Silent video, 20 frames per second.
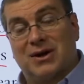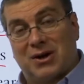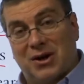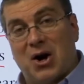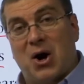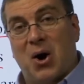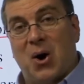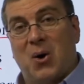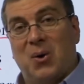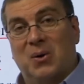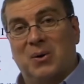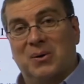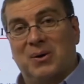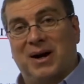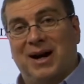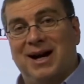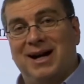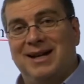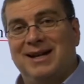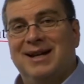ago,
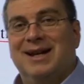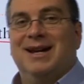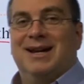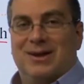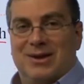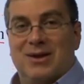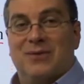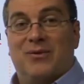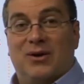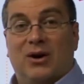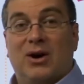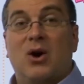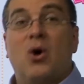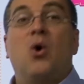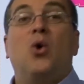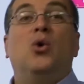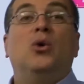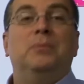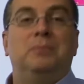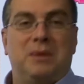right? The very
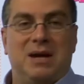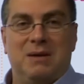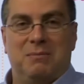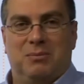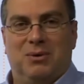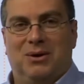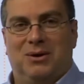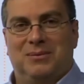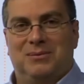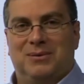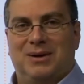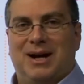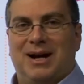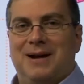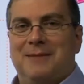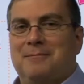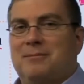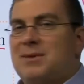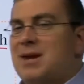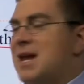old people,
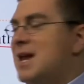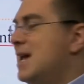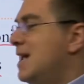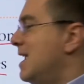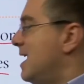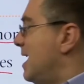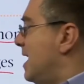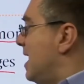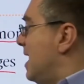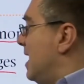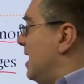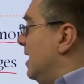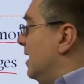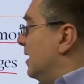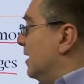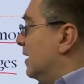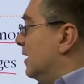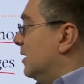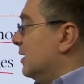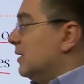right?
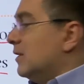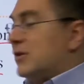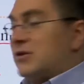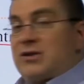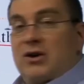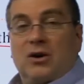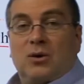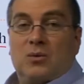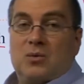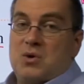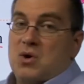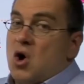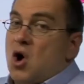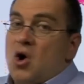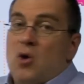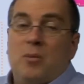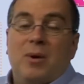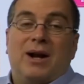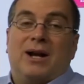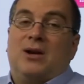So
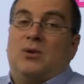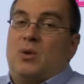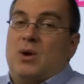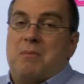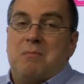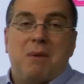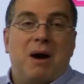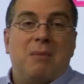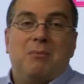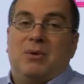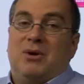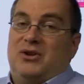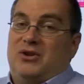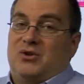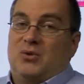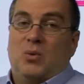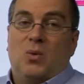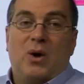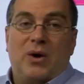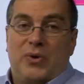nobody
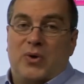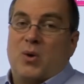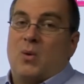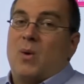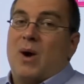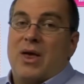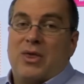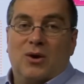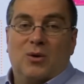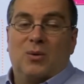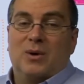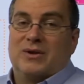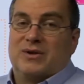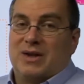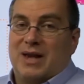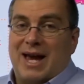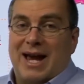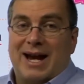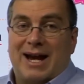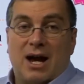remembers what the weather was
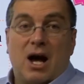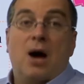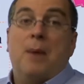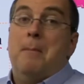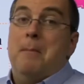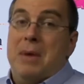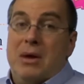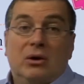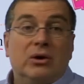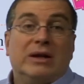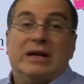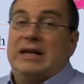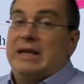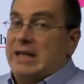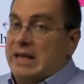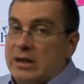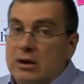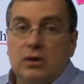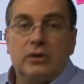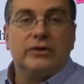like a million
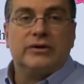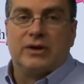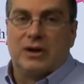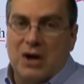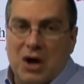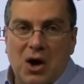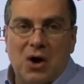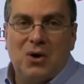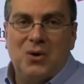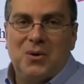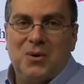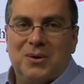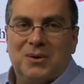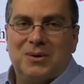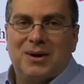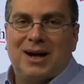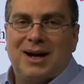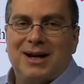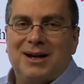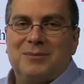years ago,
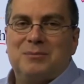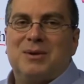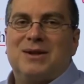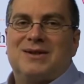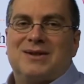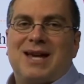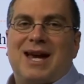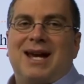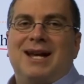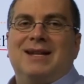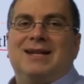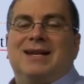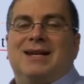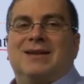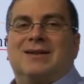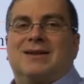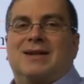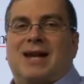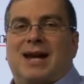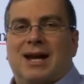right? But
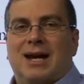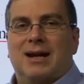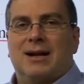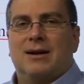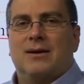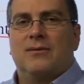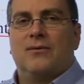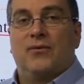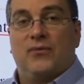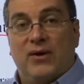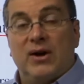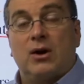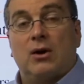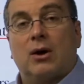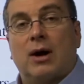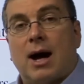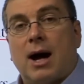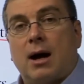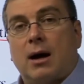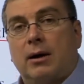scientists can
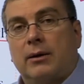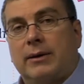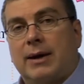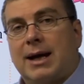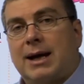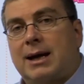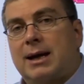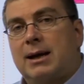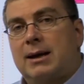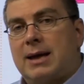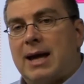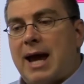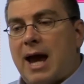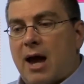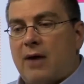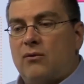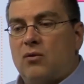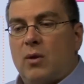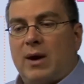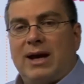figure out, they
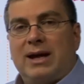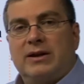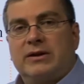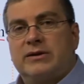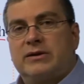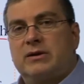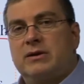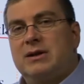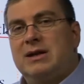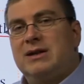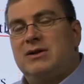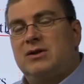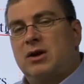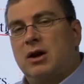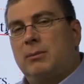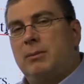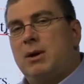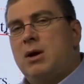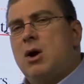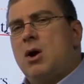have ways to
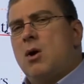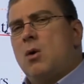determine